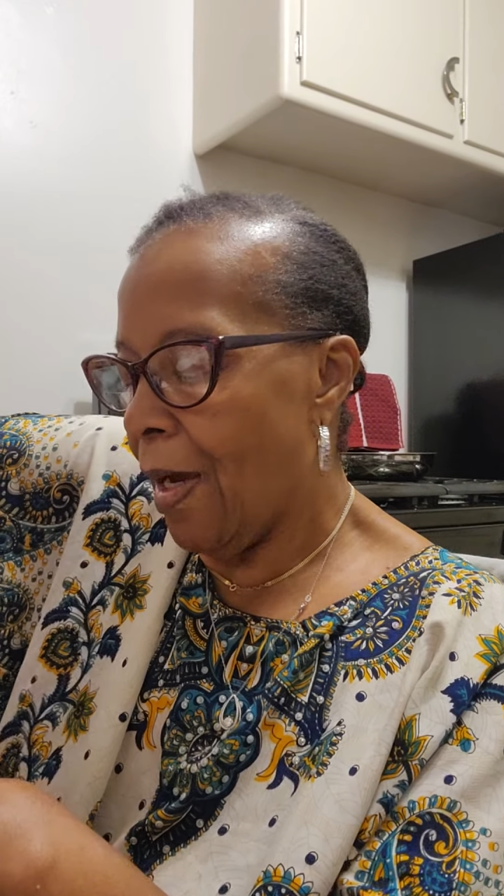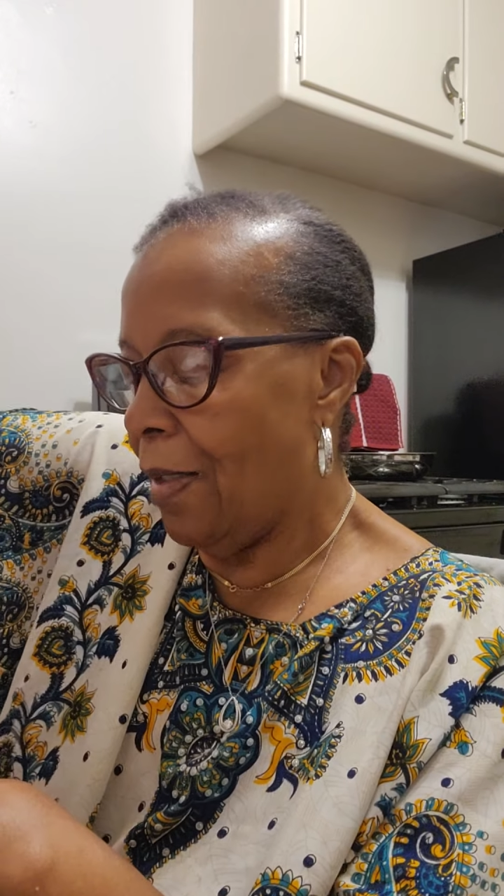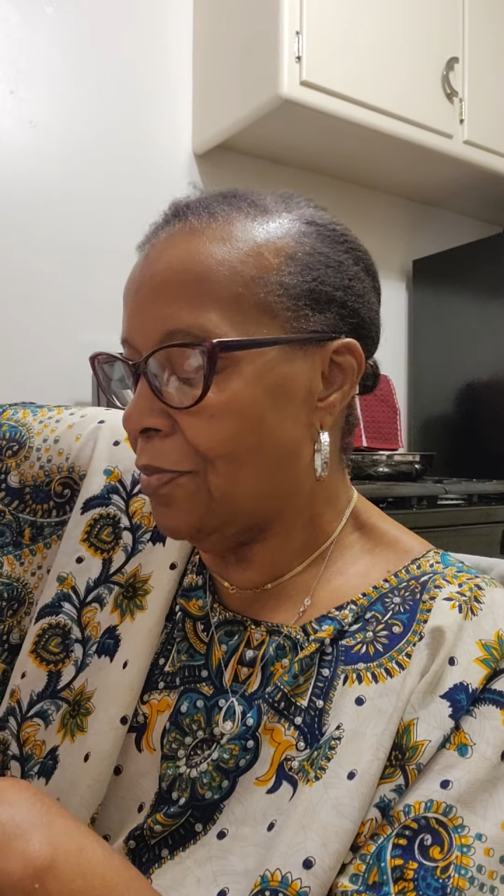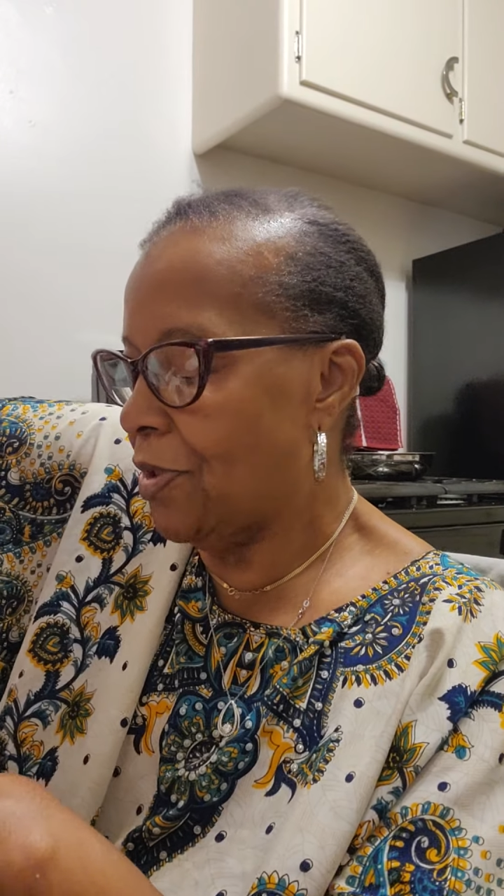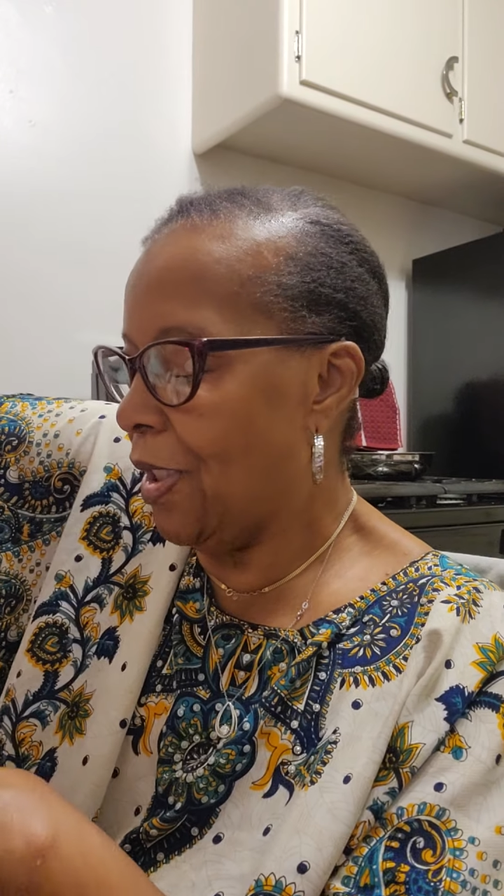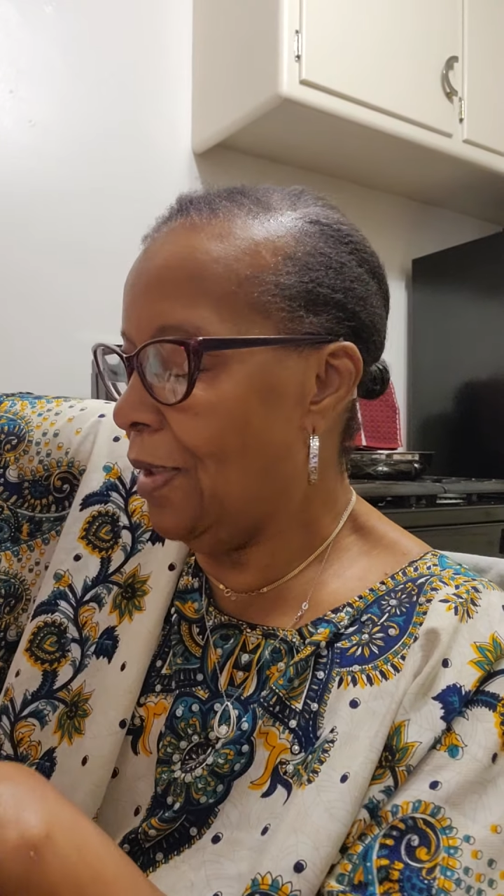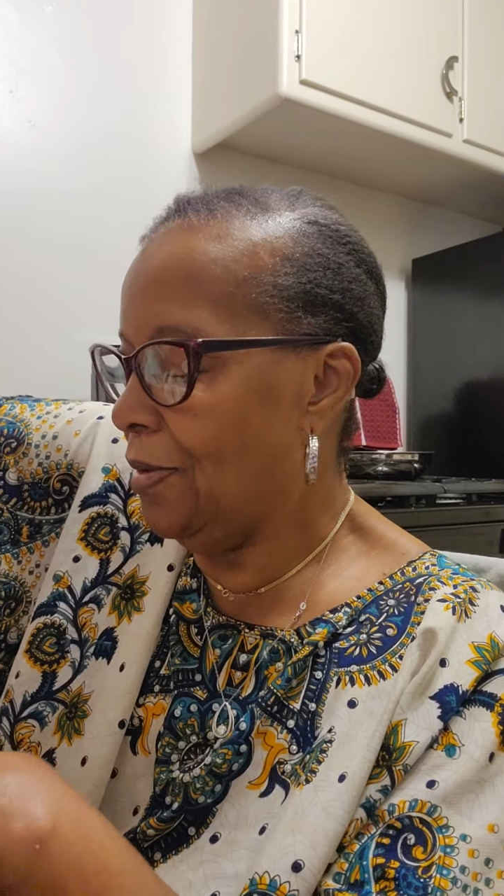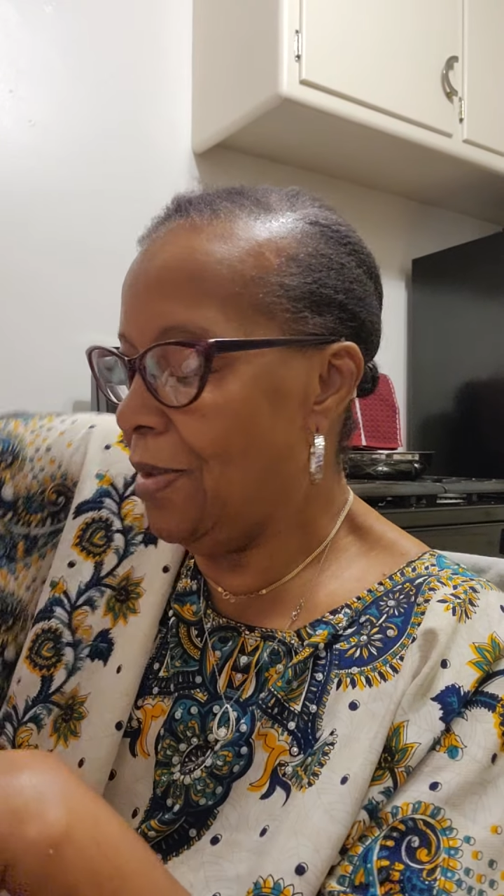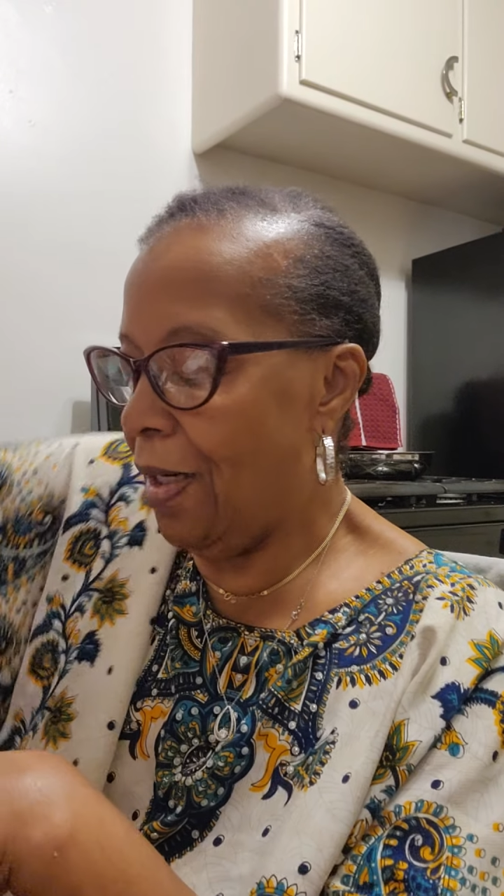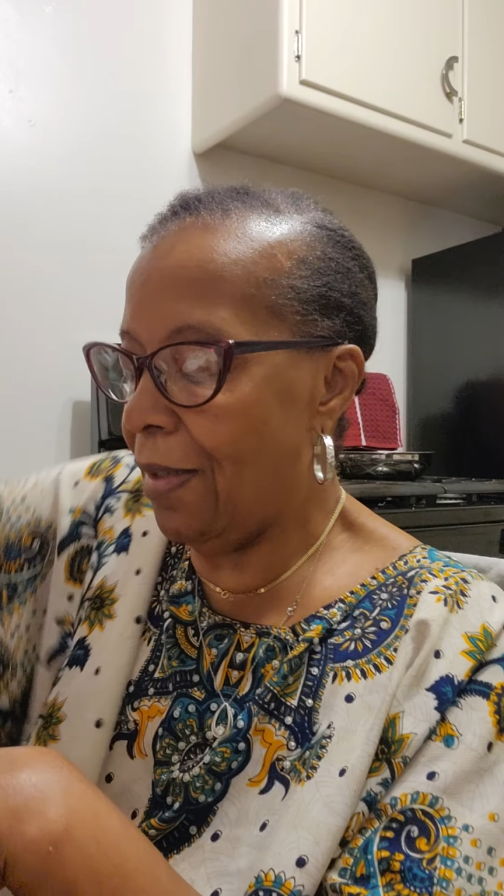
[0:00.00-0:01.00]
I'm
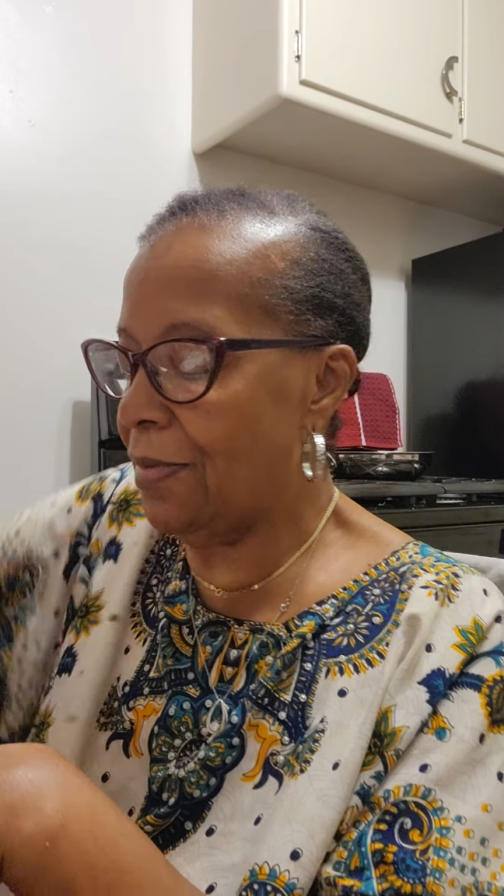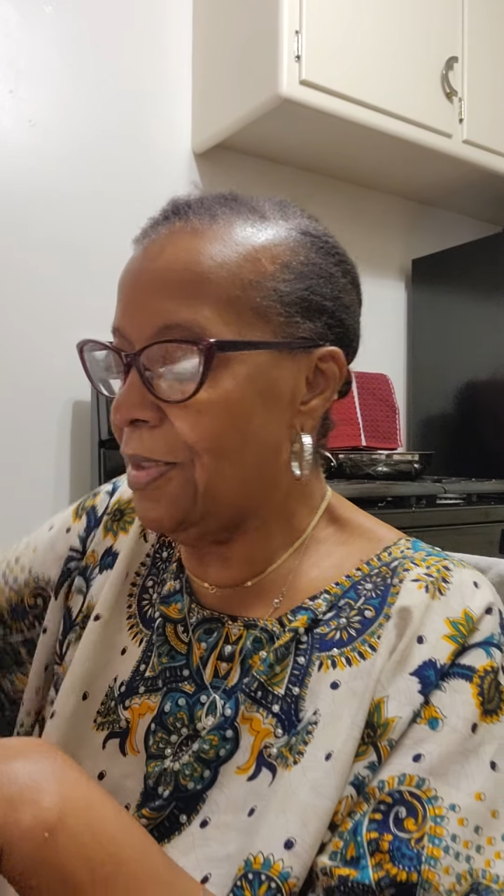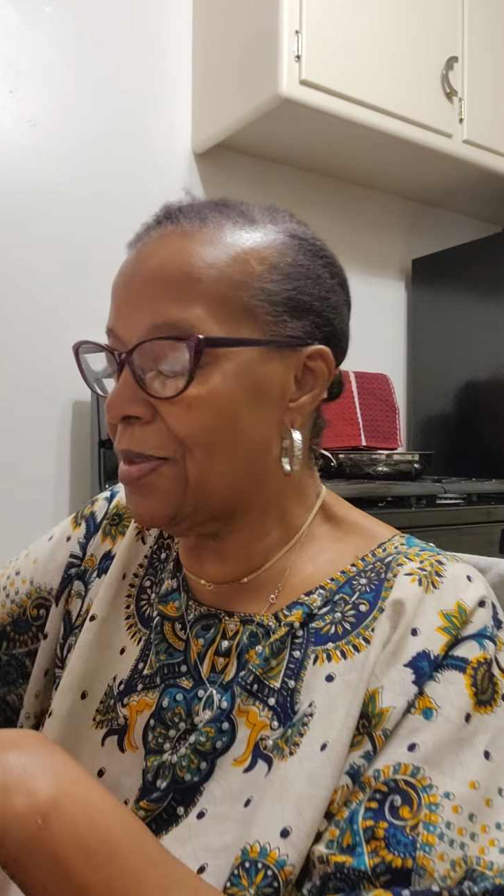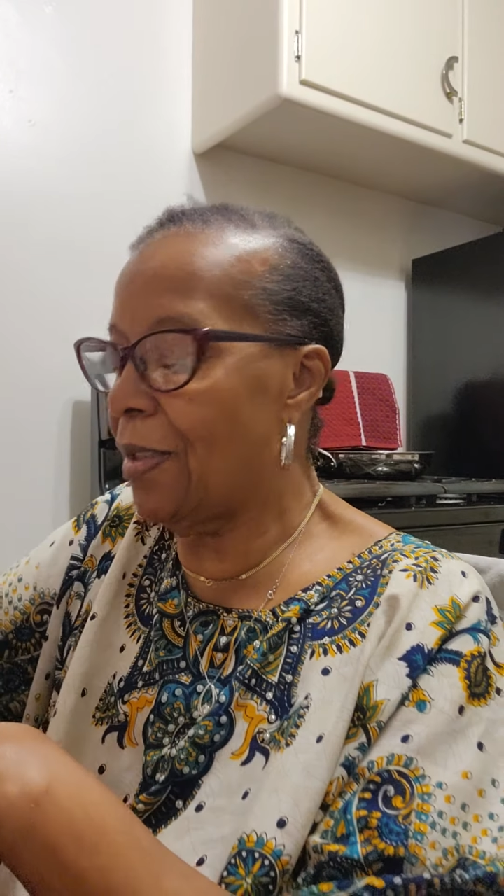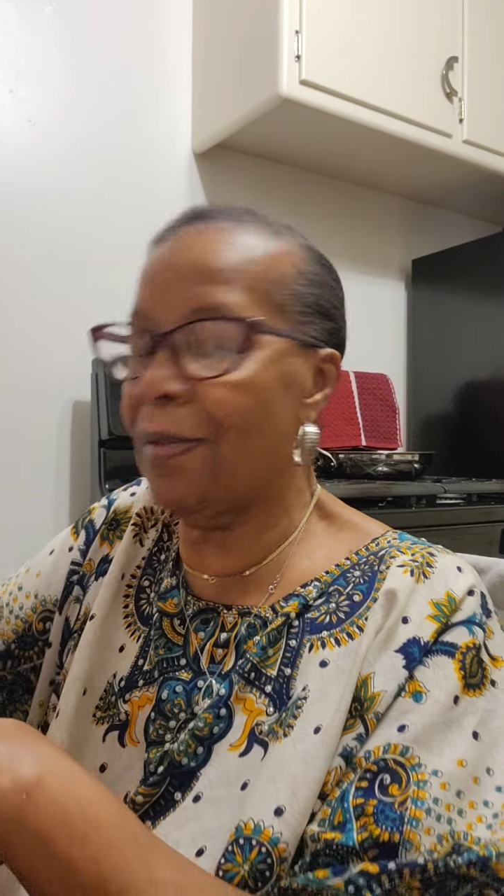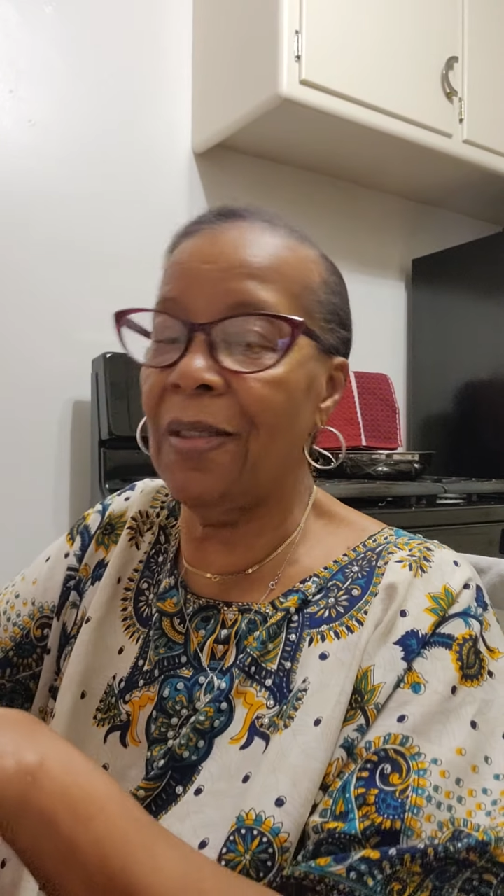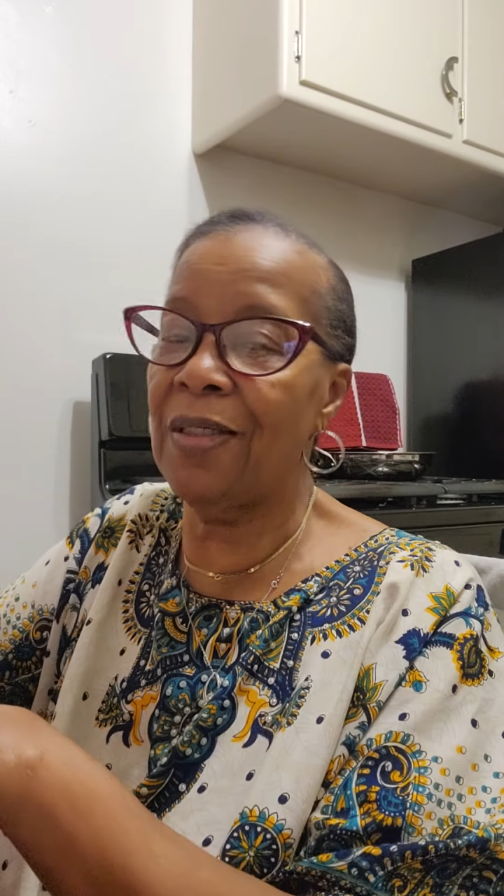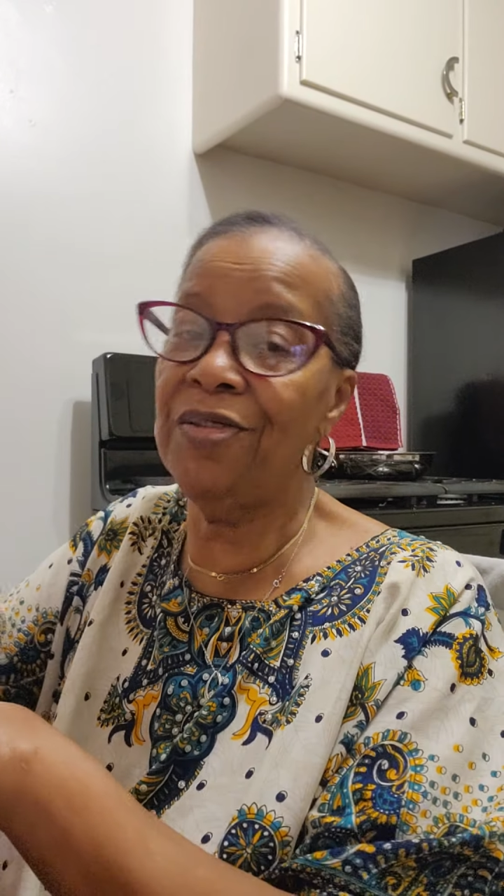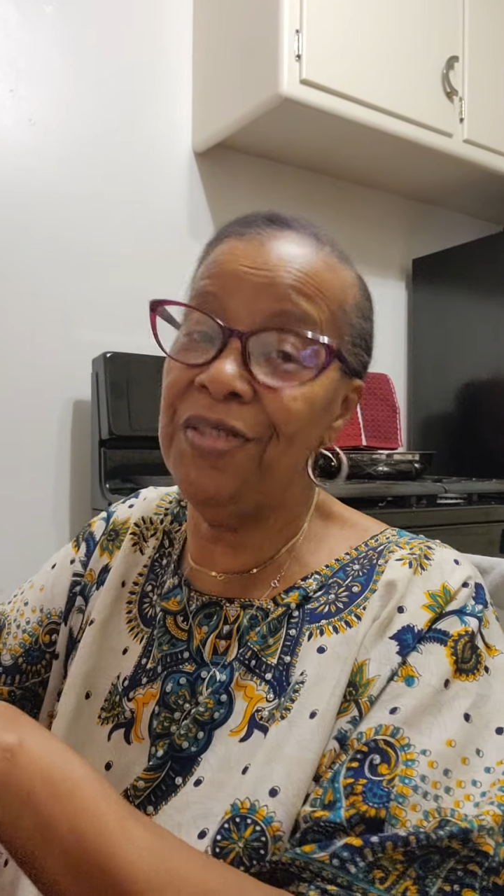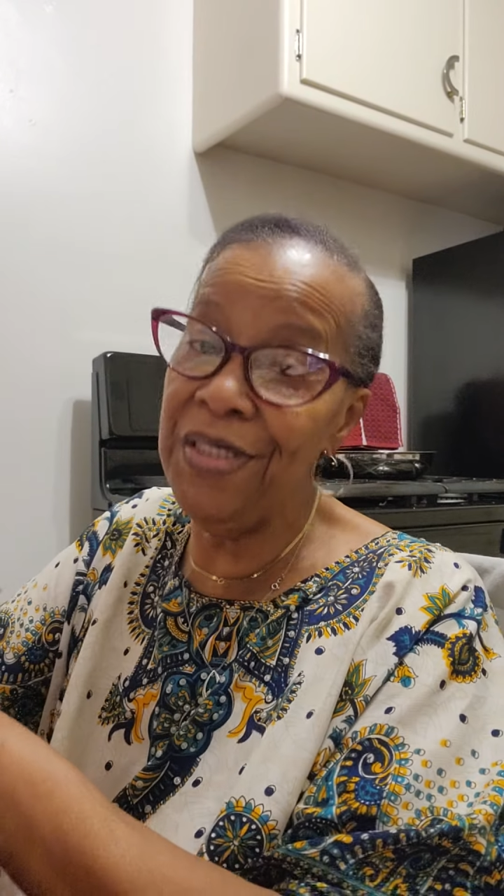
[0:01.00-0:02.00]
telling y'all, this all
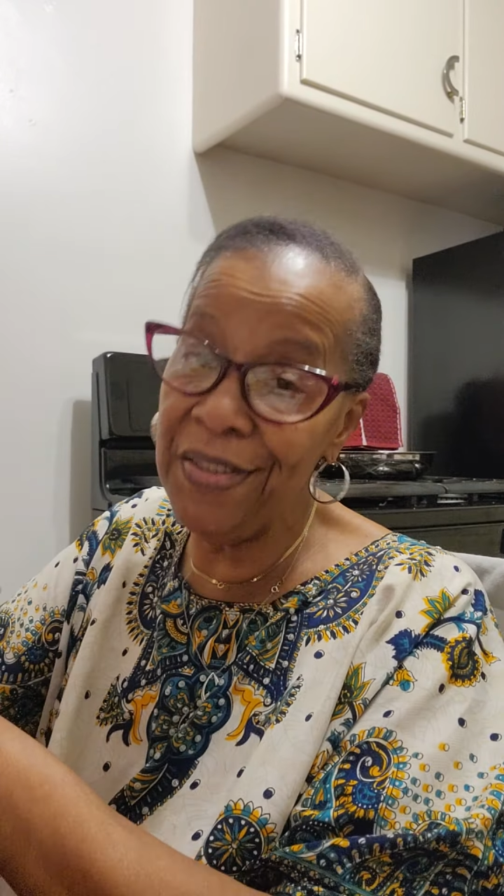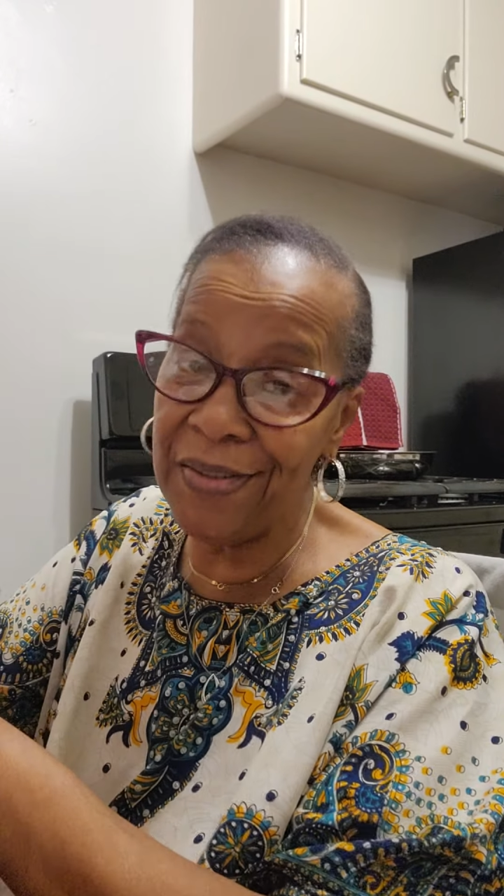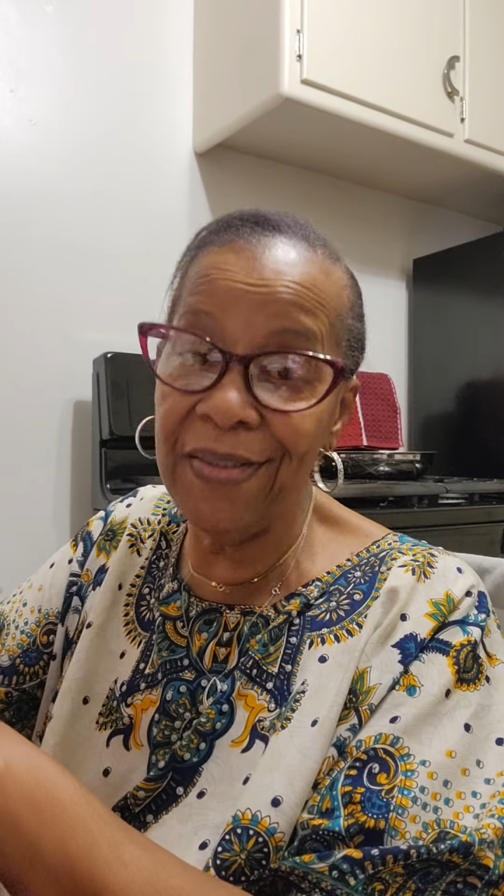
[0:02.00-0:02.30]
I need